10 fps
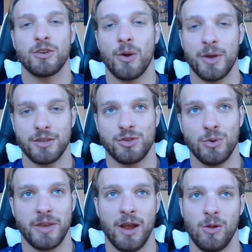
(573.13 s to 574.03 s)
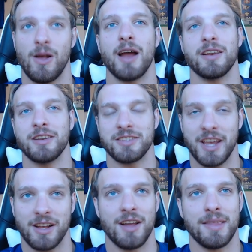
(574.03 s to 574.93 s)
going to Carolina to
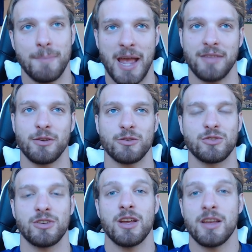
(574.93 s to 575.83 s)
take on the Panthers.